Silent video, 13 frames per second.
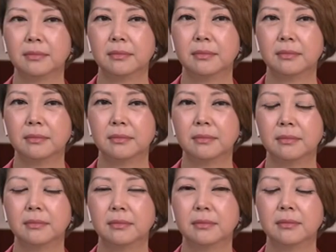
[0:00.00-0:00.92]

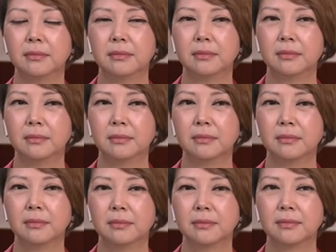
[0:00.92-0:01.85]

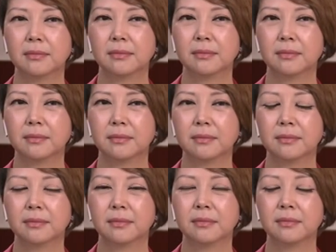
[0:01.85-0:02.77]

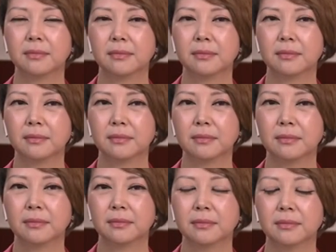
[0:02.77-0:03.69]

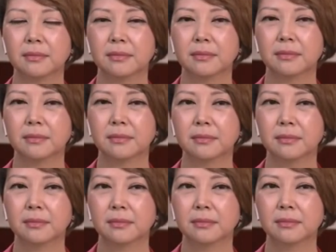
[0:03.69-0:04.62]

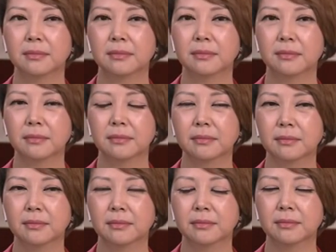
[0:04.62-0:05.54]
No words are spoken by the person on screen.